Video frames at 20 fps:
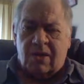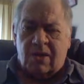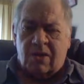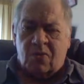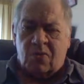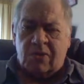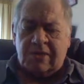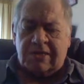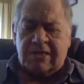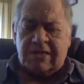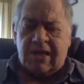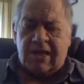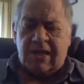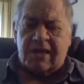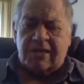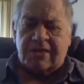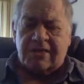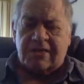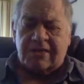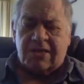was not
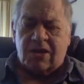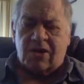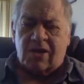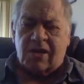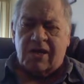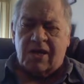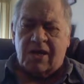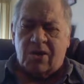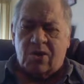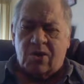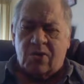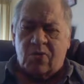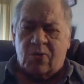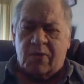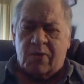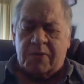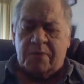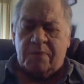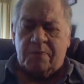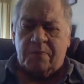necessarily a good
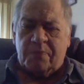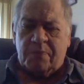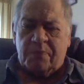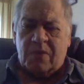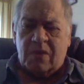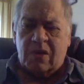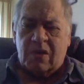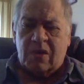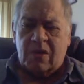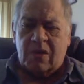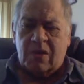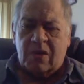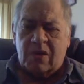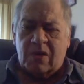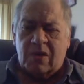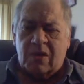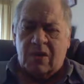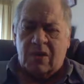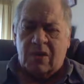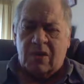one.
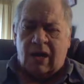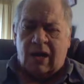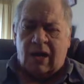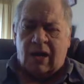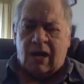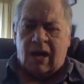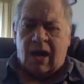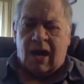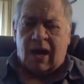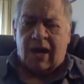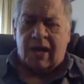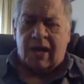I